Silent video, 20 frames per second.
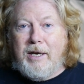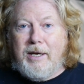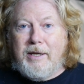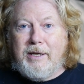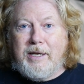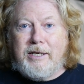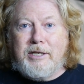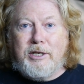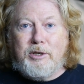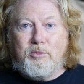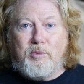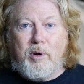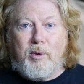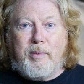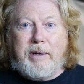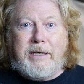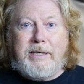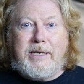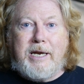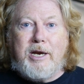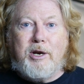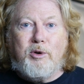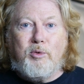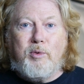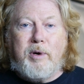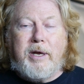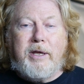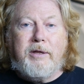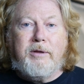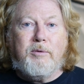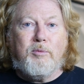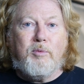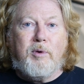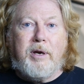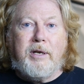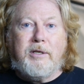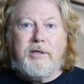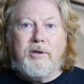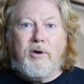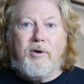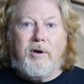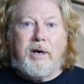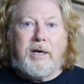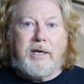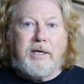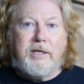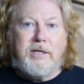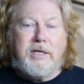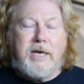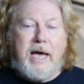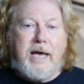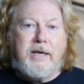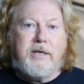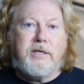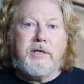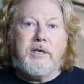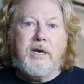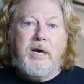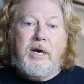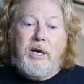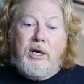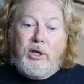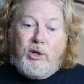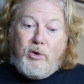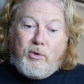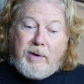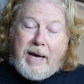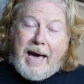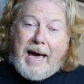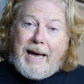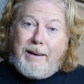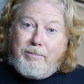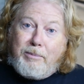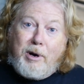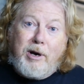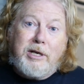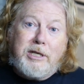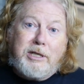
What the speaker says: This is what we deal with toilet cassettes. You can buy